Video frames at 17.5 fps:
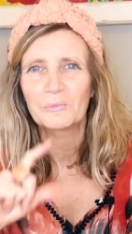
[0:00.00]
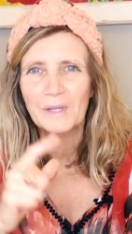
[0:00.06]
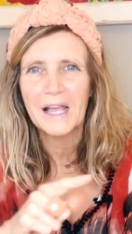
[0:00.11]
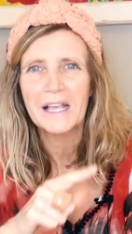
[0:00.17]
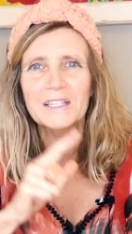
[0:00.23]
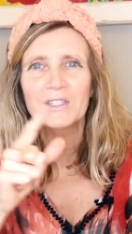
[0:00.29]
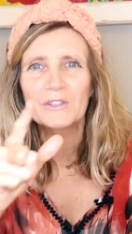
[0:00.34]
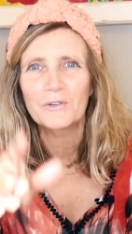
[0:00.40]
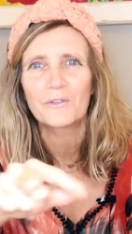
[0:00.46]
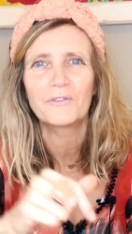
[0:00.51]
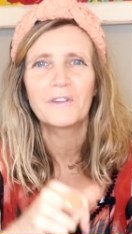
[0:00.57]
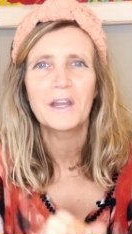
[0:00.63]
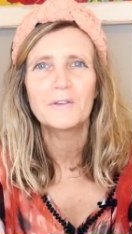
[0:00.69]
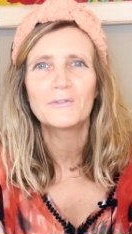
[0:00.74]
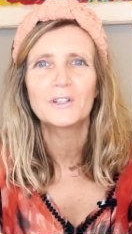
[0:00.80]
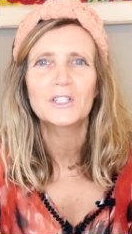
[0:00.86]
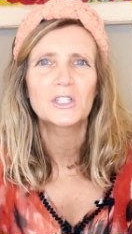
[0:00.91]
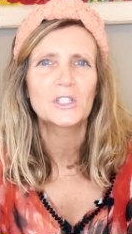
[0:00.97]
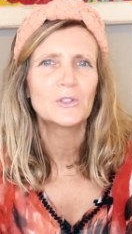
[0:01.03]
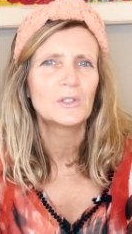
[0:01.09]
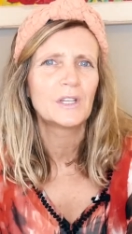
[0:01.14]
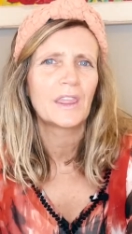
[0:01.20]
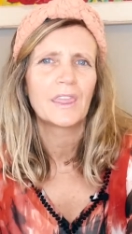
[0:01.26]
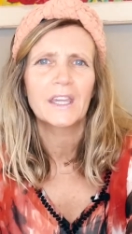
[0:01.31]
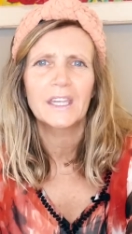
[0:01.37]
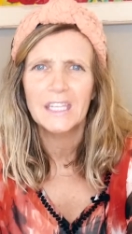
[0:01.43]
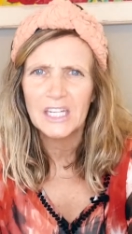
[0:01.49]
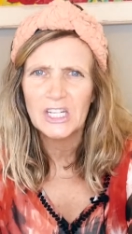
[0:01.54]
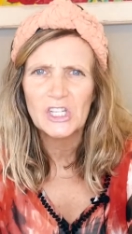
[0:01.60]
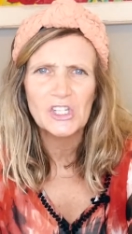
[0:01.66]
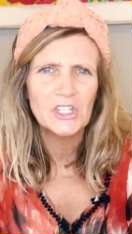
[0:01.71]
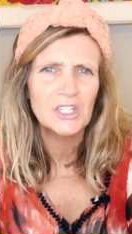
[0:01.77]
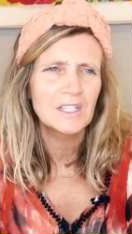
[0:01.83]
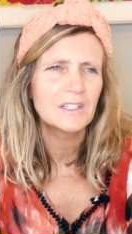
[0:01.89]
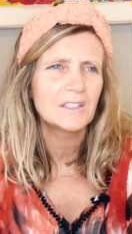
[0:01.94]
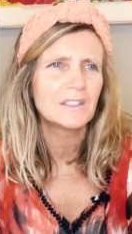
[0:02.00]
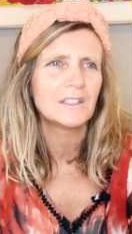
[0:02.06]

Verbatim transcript: Blast your favorite tune in the kitchen,